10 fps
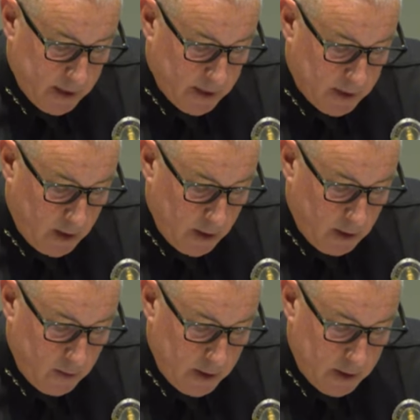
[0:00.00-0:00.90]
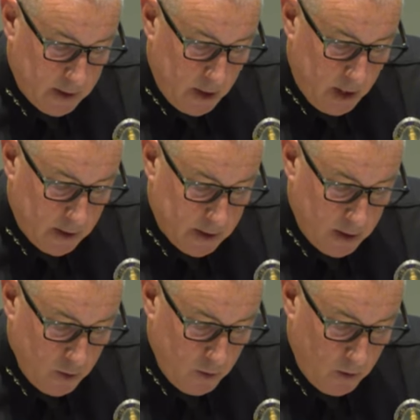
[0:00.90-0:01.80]
events included
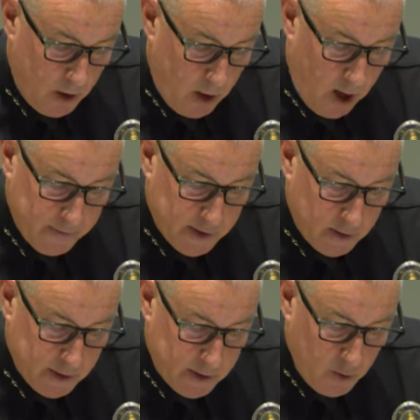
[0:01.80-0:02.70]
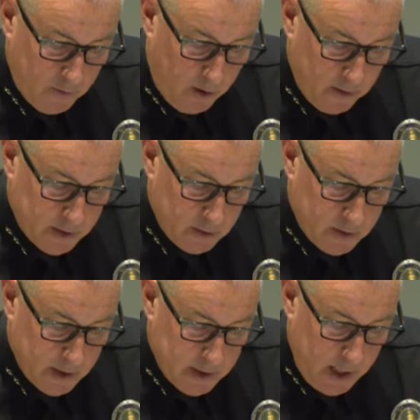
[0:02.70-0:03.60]
two of our
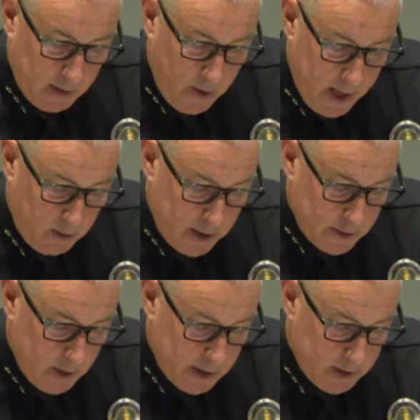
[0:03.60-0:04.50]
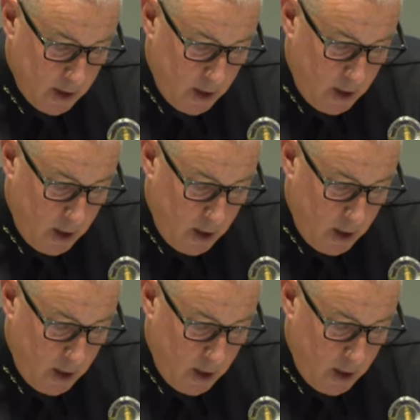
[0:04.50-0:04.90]
officers sustaining minor injuries.